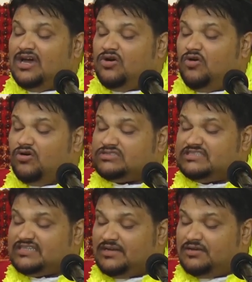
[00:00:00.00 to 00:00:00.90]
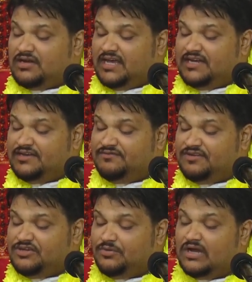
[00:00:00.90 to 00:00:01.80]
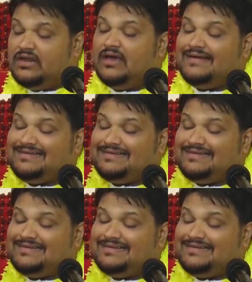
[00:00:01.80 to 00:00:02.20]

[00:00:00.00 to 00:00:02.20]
causes another individual